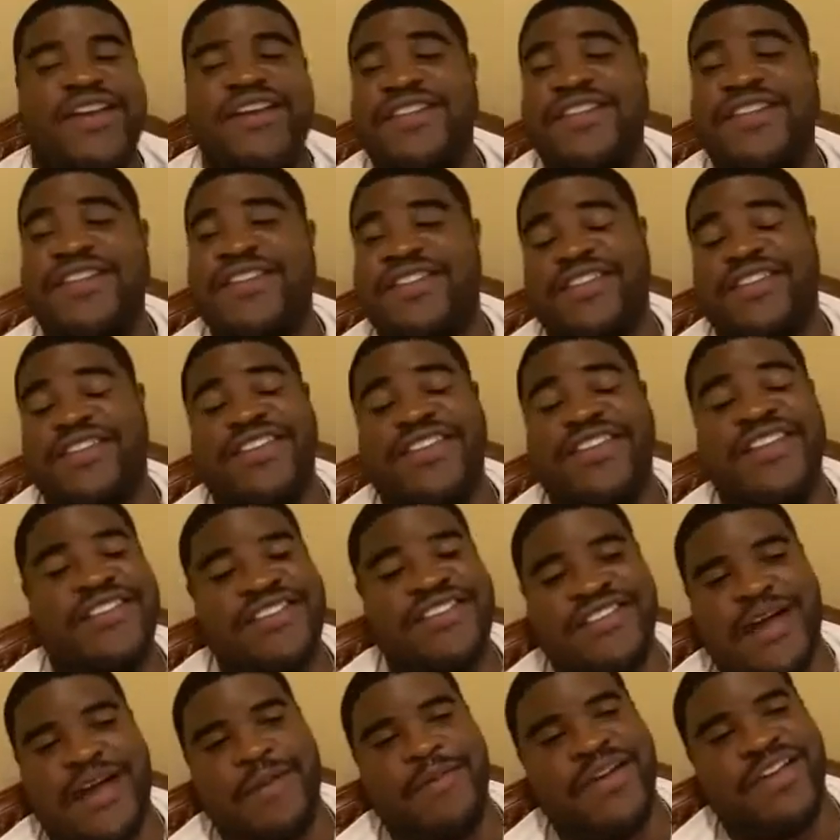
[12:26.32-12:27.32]
this
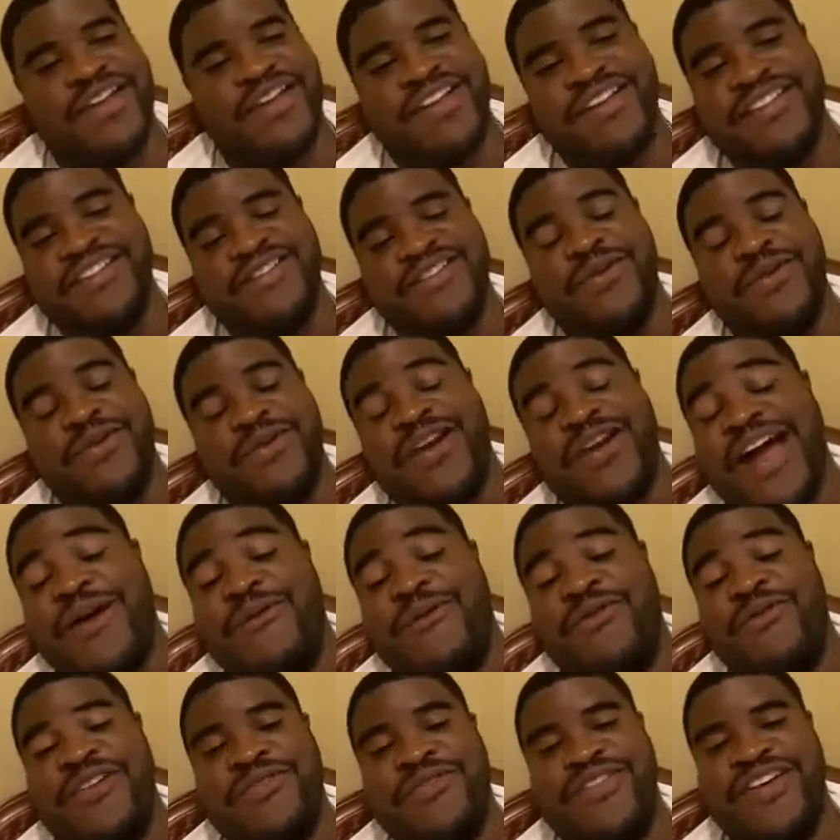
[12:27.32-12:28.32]
is what I would
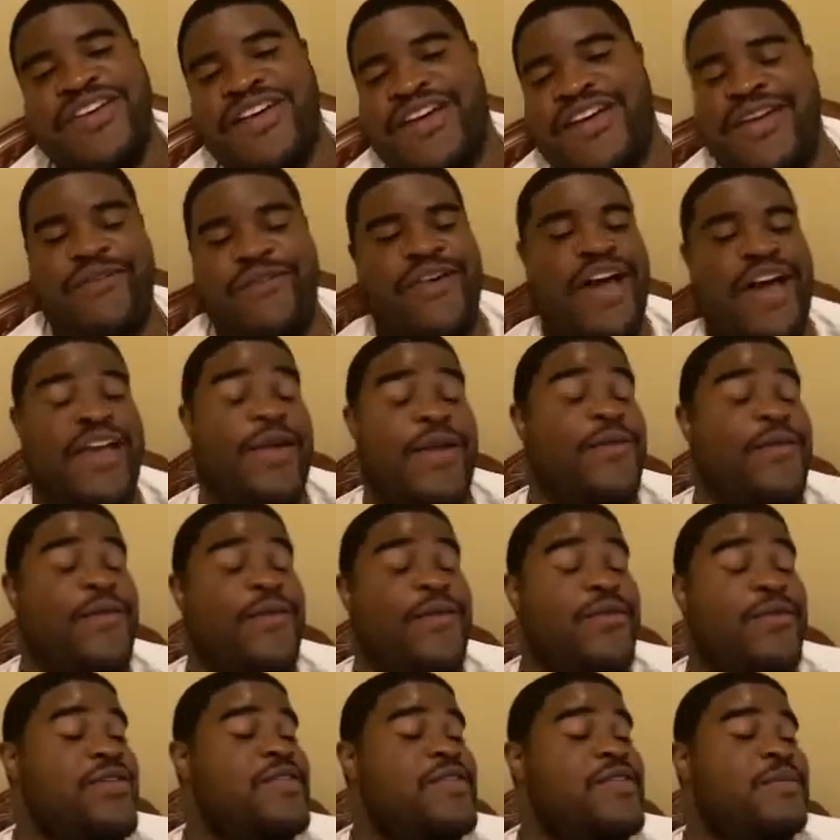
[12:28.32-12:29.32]
have done if it was
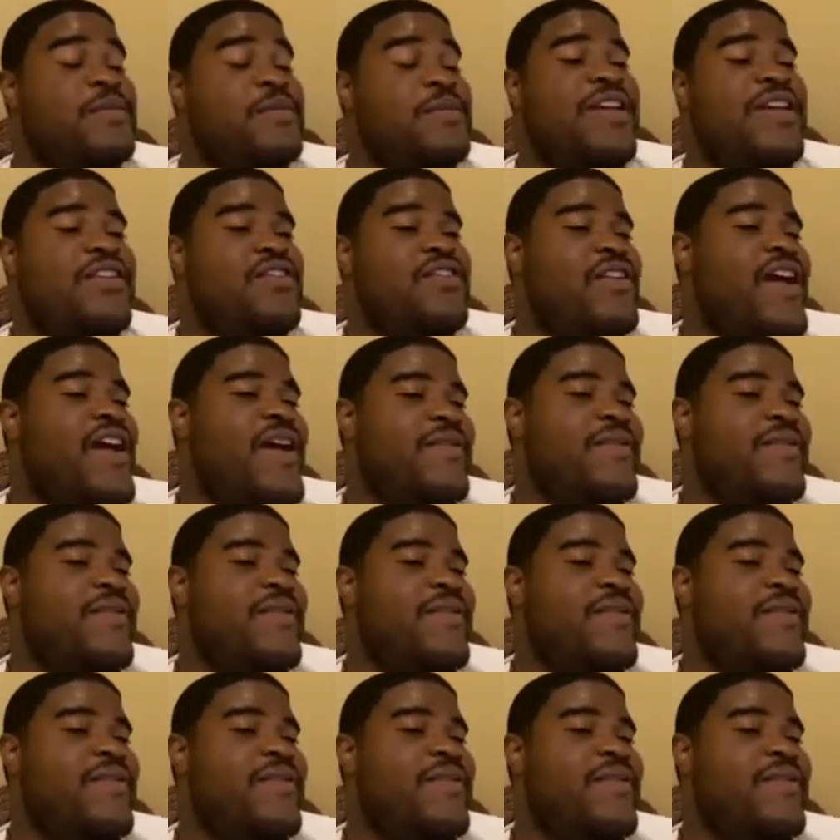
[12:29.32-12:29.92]
me drafting.